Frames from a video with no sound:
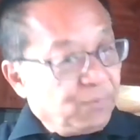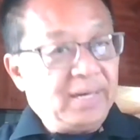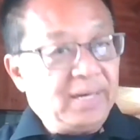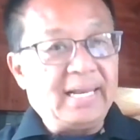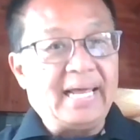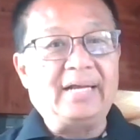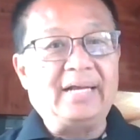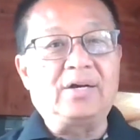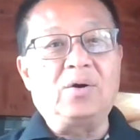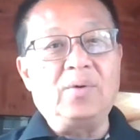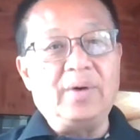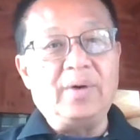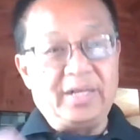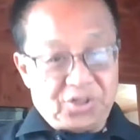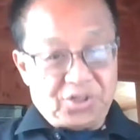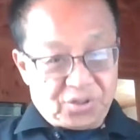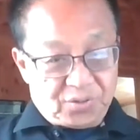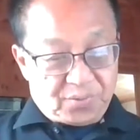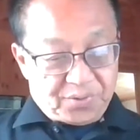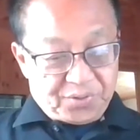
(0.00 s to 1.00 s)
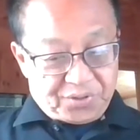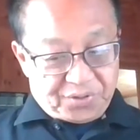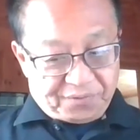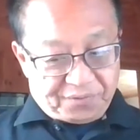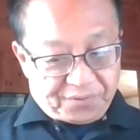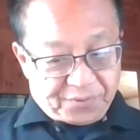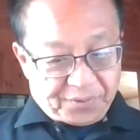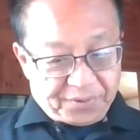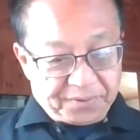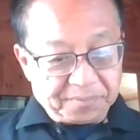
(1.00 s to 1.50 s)
let go? And so on and so
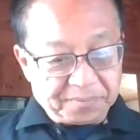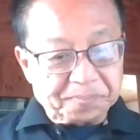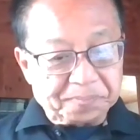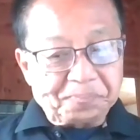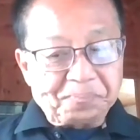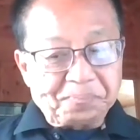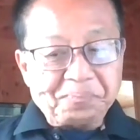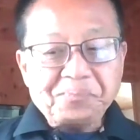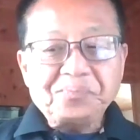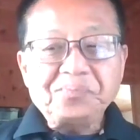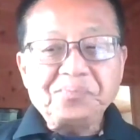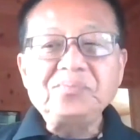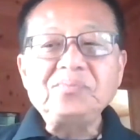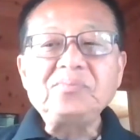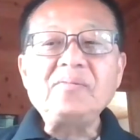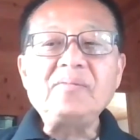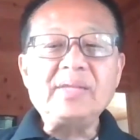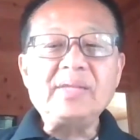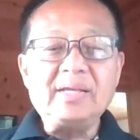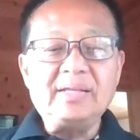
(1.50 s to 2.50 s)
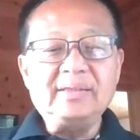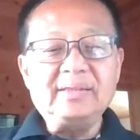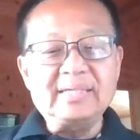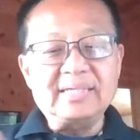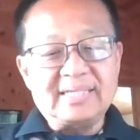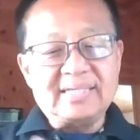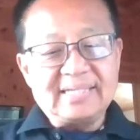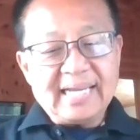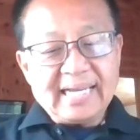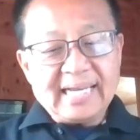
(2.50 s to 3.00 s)
forth. The
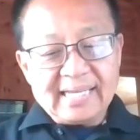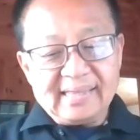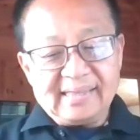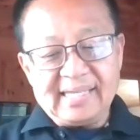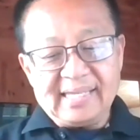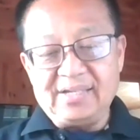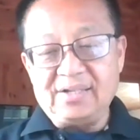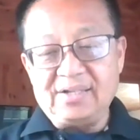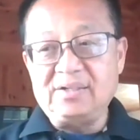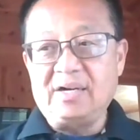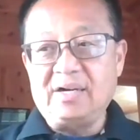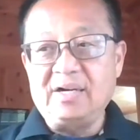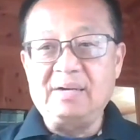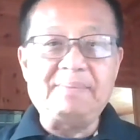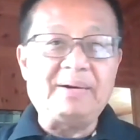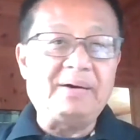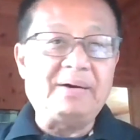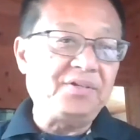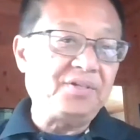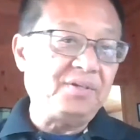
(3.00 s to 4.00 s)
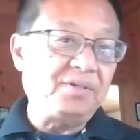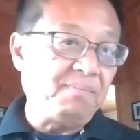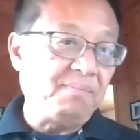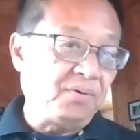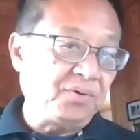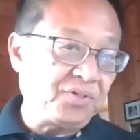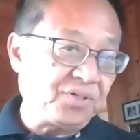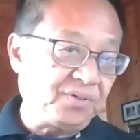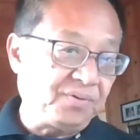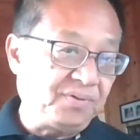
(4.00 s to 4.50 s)
second thing you talk about is
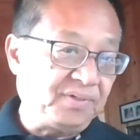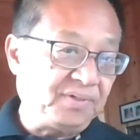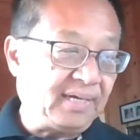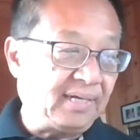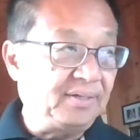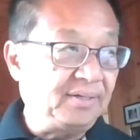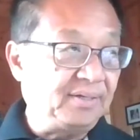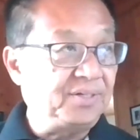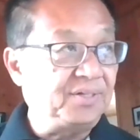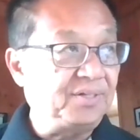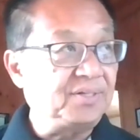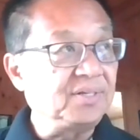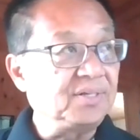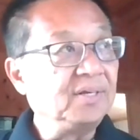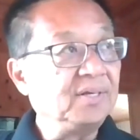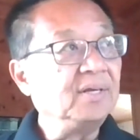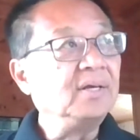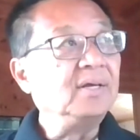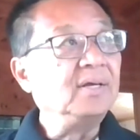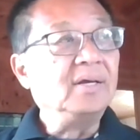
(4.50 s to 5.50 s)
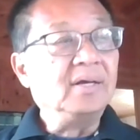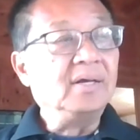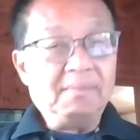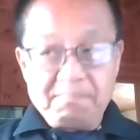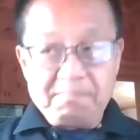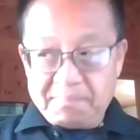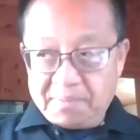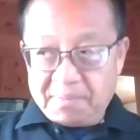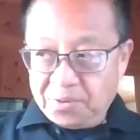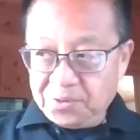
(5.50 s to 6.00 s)
emotional intelligence.
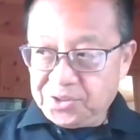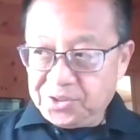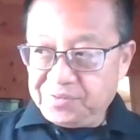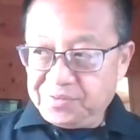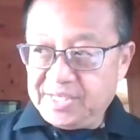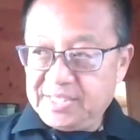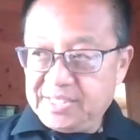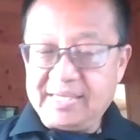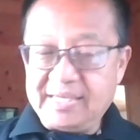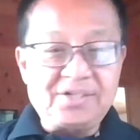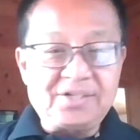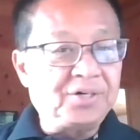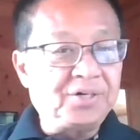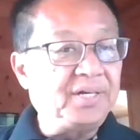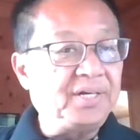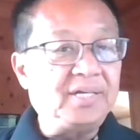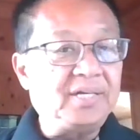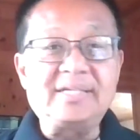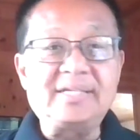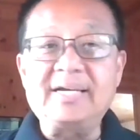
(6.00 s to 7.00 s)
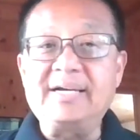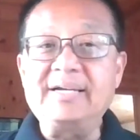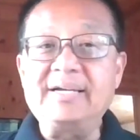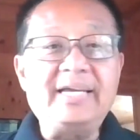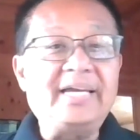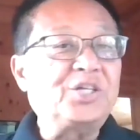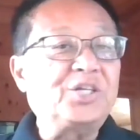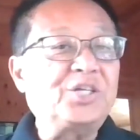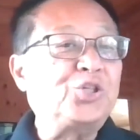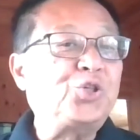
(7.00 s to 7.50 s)
Most of these attorneys, they're
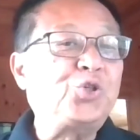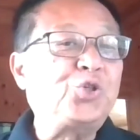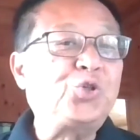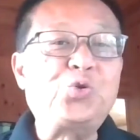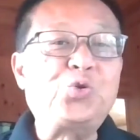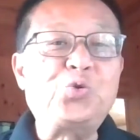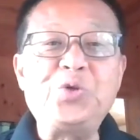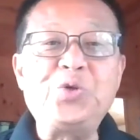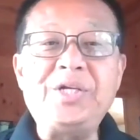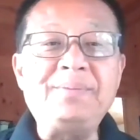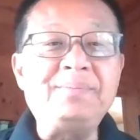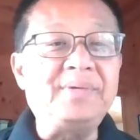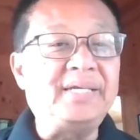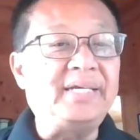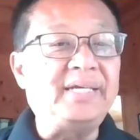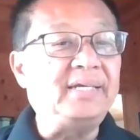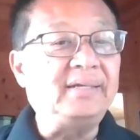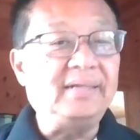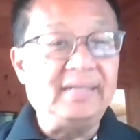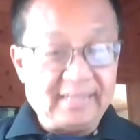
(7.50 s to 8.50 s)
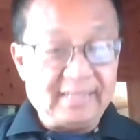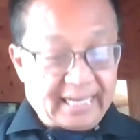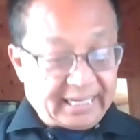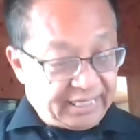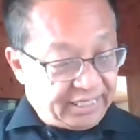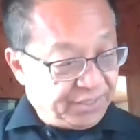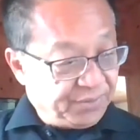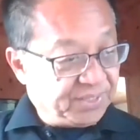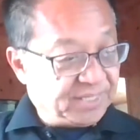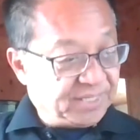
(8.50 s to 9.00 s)
extremely,
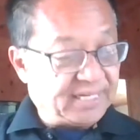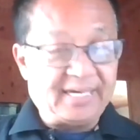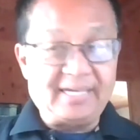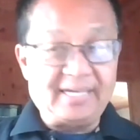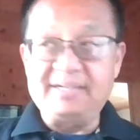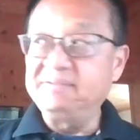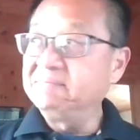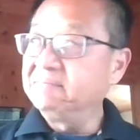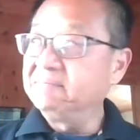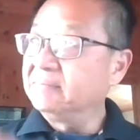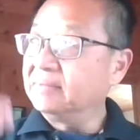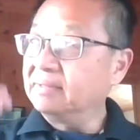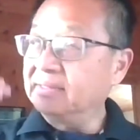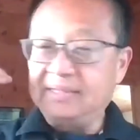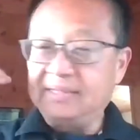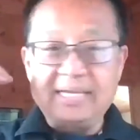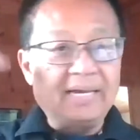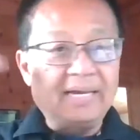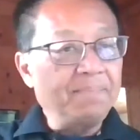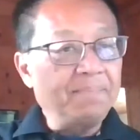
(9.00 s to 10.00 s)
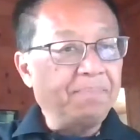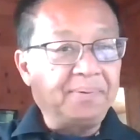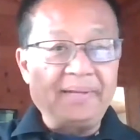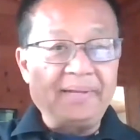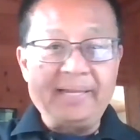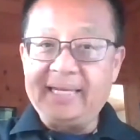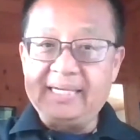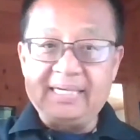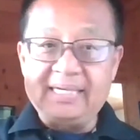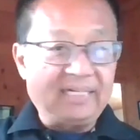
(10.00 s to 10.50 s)
like you said, they're
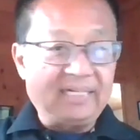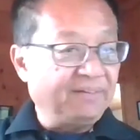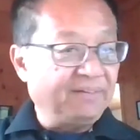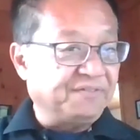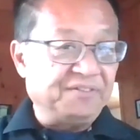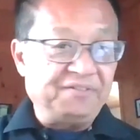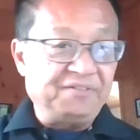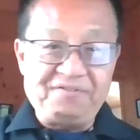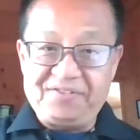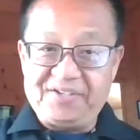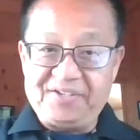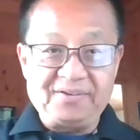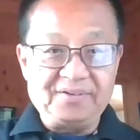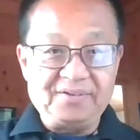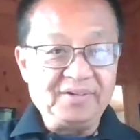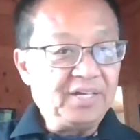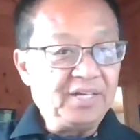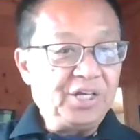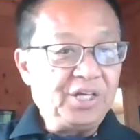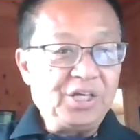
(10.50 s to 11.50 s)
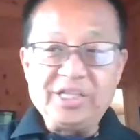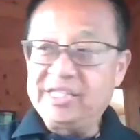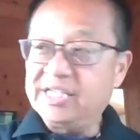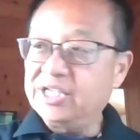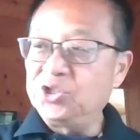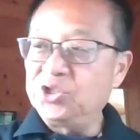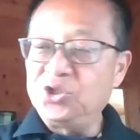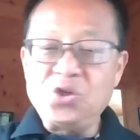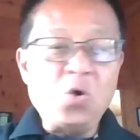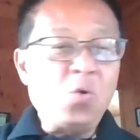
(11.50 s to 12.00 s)
playing in a different field.
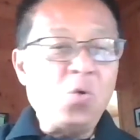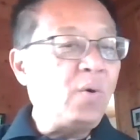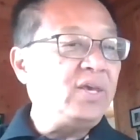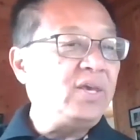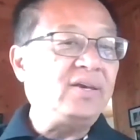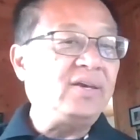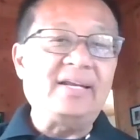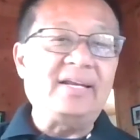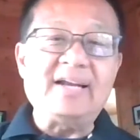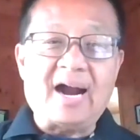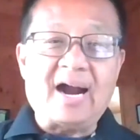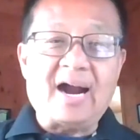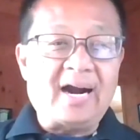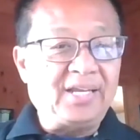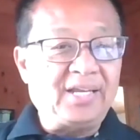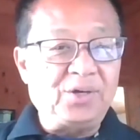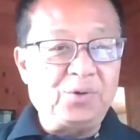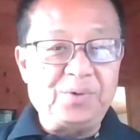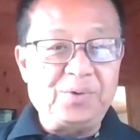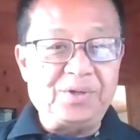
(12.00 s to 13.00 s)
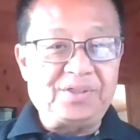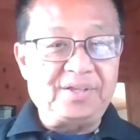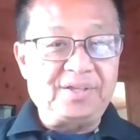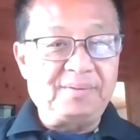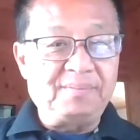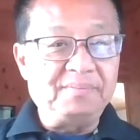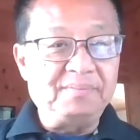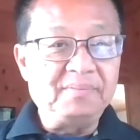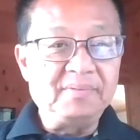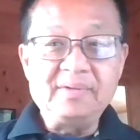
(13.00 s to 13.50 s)
There's no way you can argue with
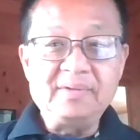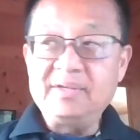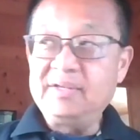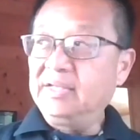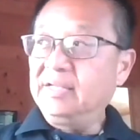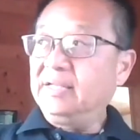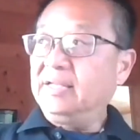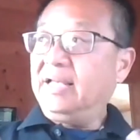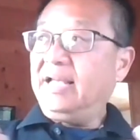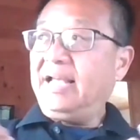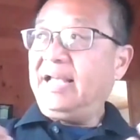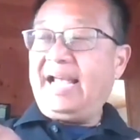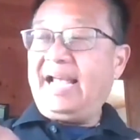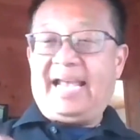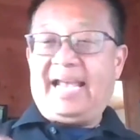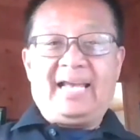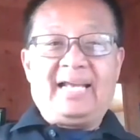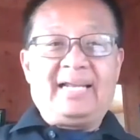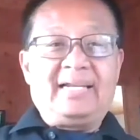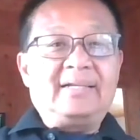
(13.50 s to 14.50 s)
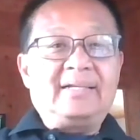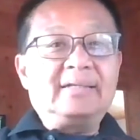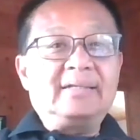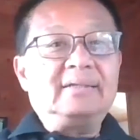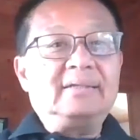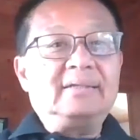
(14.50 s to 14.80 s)
them. And